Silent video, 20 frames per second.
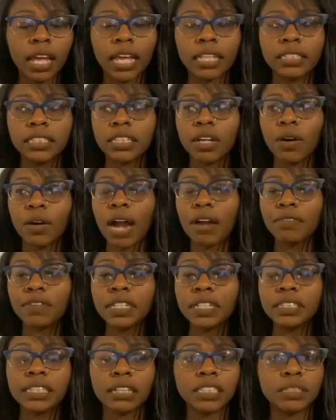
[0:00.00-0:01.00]
And so I
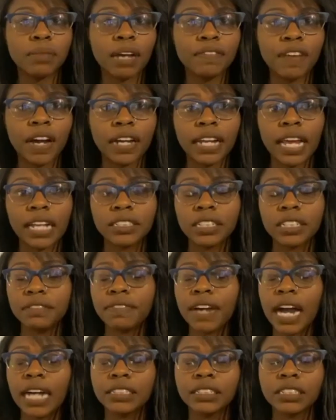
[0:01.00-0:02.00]
reached out to my financial
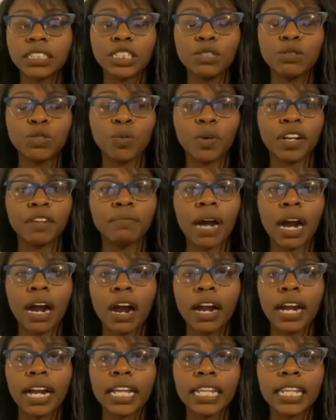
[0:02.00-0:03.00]
advisor. She was one of my
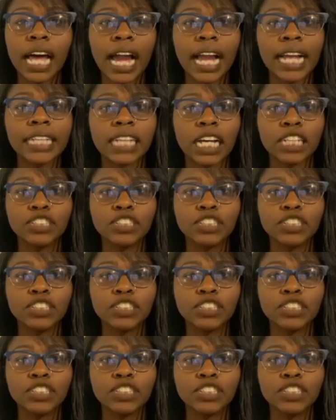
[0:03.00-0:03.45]
art clients.